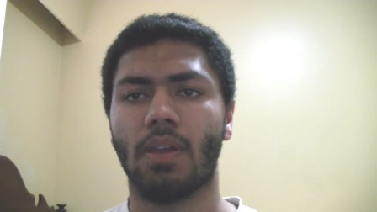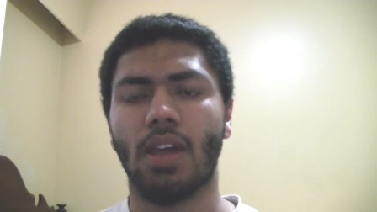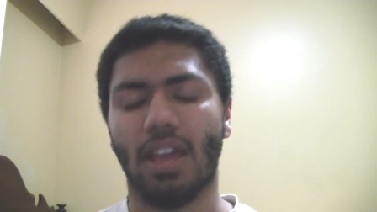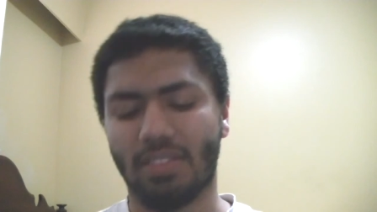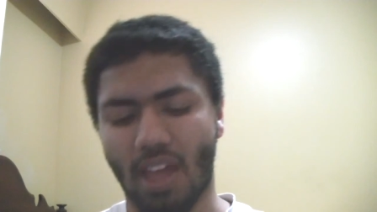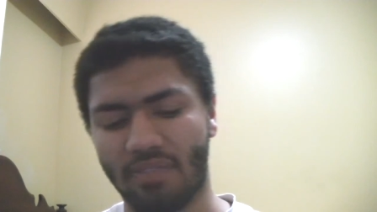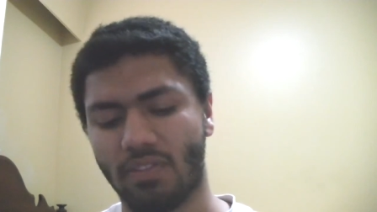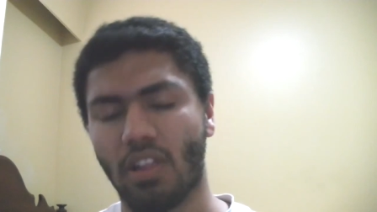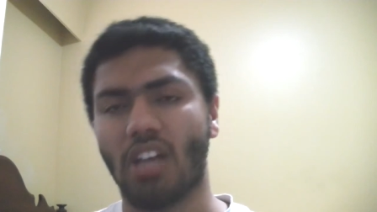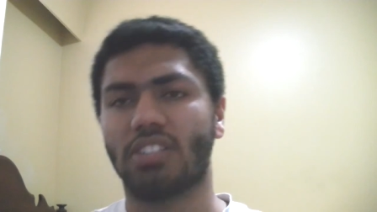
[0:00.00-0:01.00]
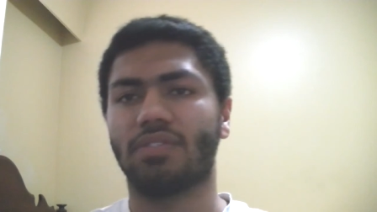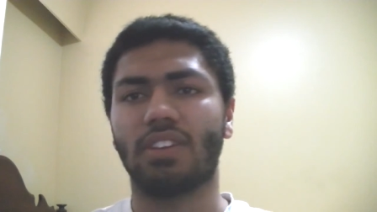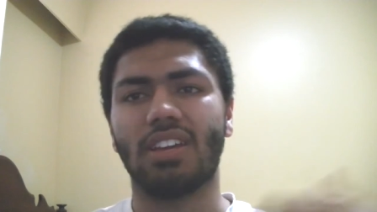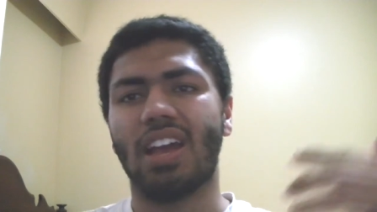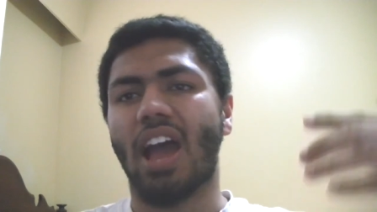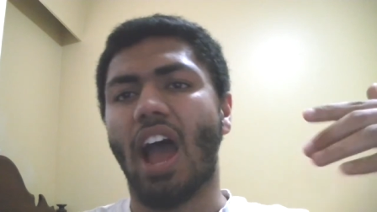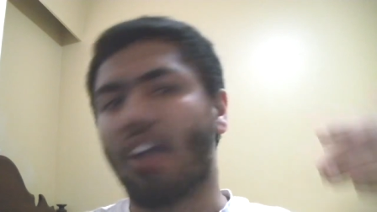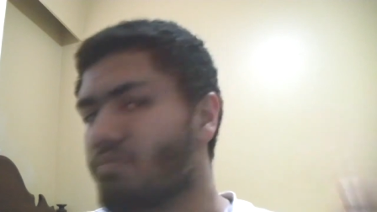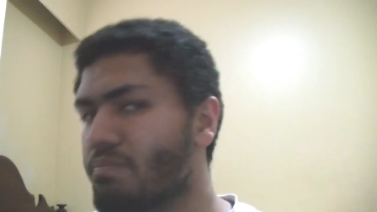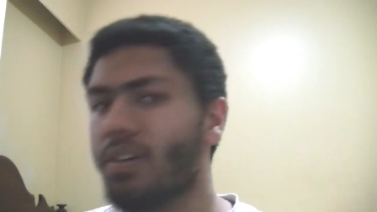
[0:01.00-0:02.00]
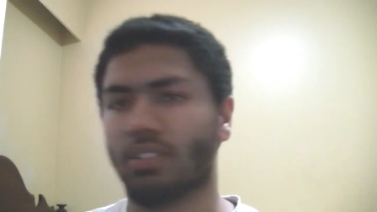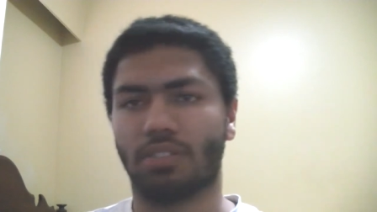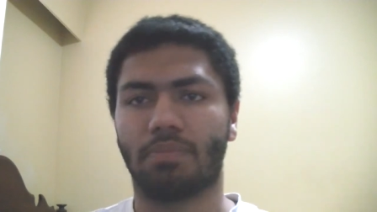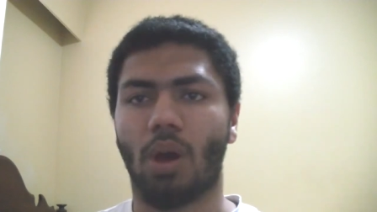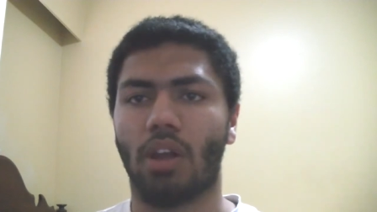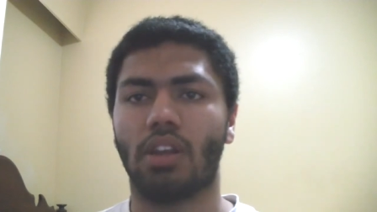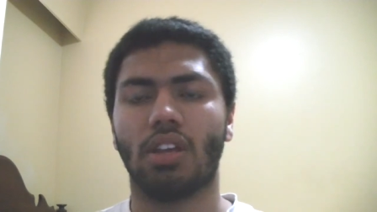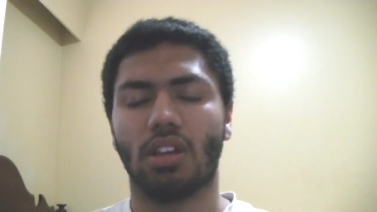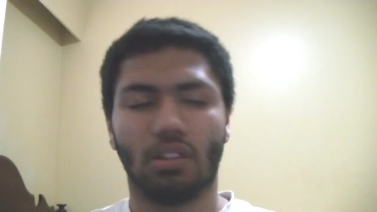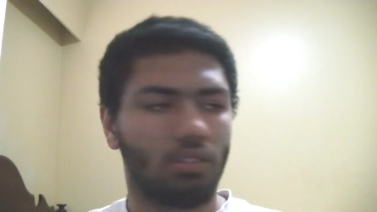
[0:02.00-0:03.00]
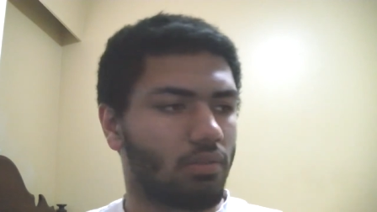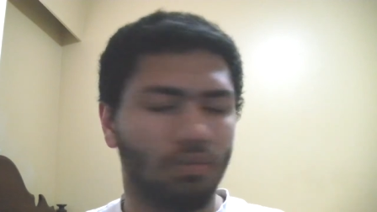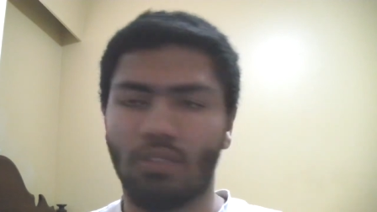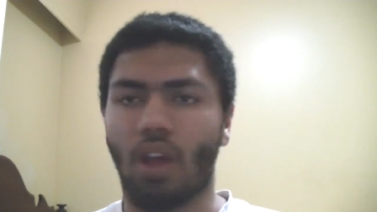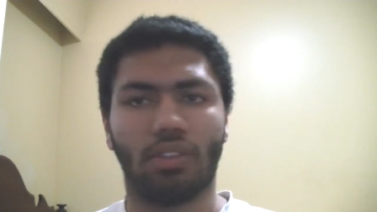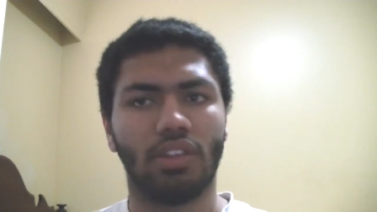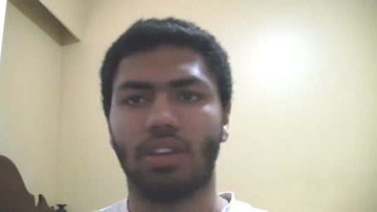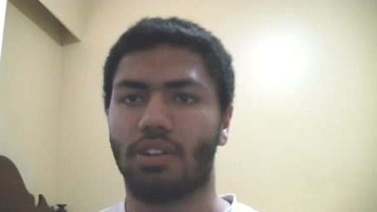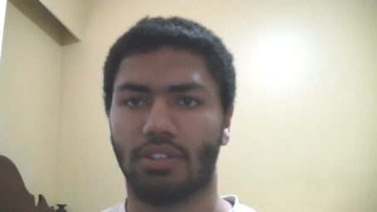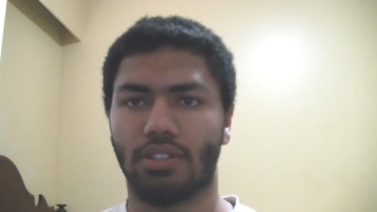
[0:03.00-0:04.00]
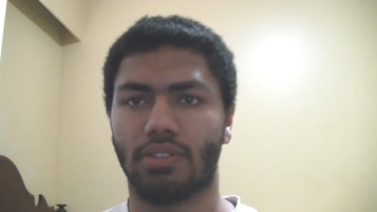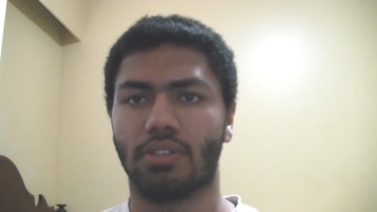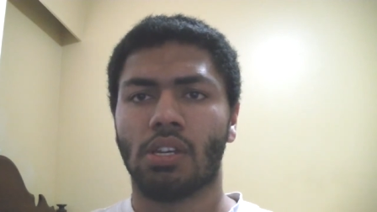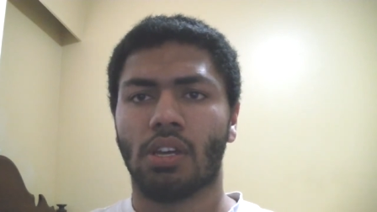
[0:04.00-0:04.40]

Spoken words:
And that philosophy I've built upon throughout the years.